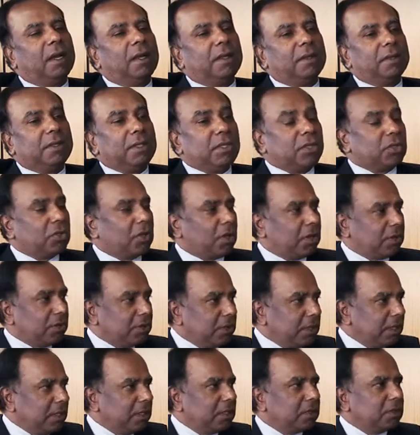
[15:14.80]
These are
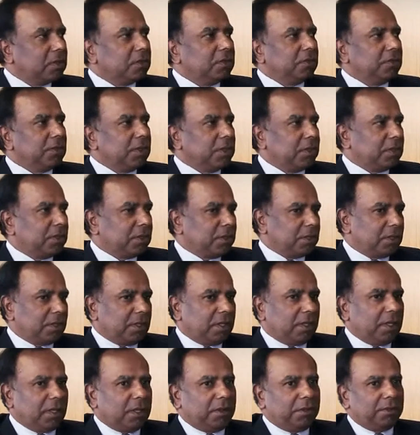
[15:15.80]
things which
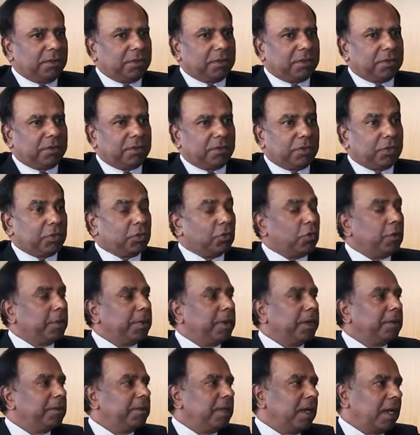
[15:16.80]

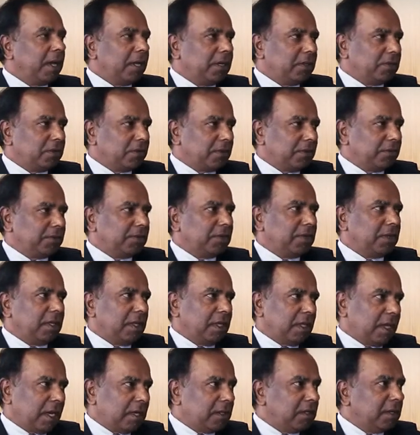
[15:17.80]
open up the eyes of
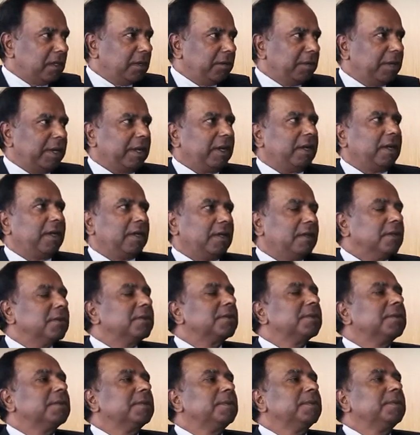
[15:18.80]
the Latin
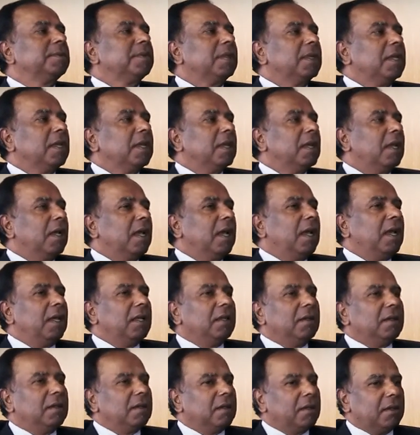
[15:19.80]
Americans,
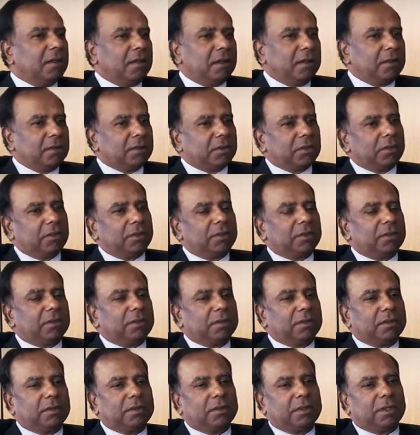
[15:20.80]
and so
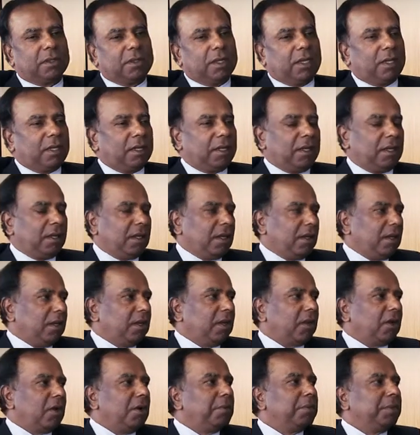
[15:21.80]

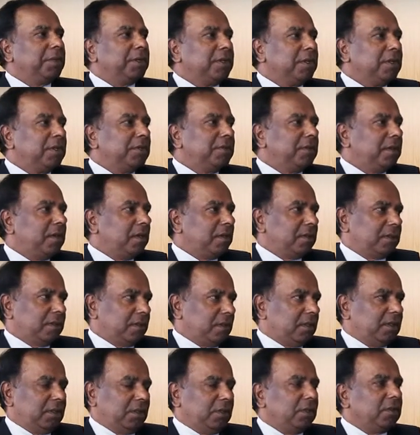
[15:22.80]
in a competitive world,
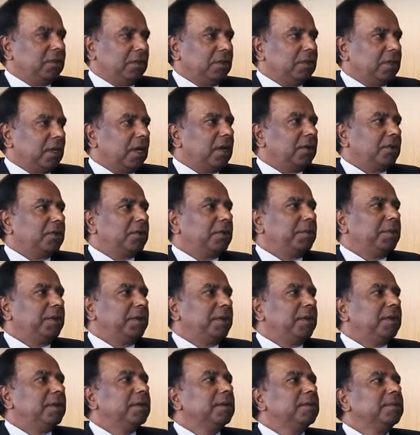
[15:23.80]
you have to
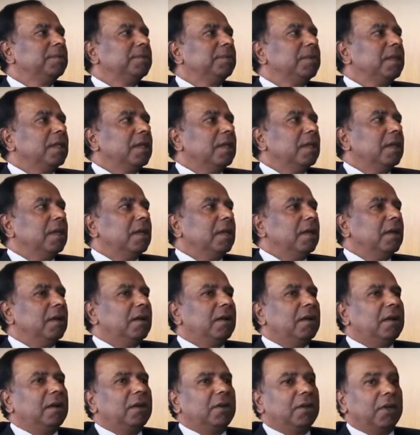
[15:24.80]
be
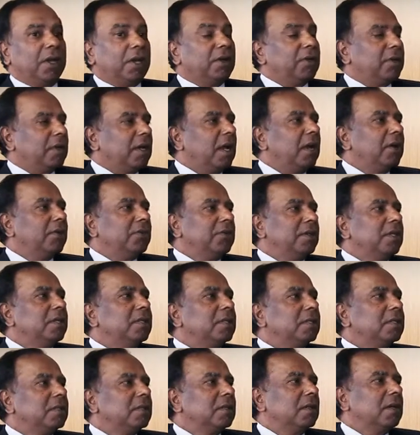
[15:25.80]
you have to have
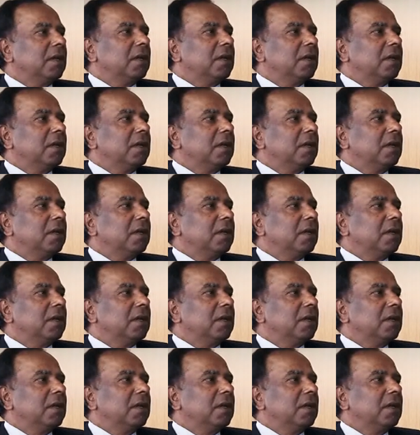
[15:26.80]
these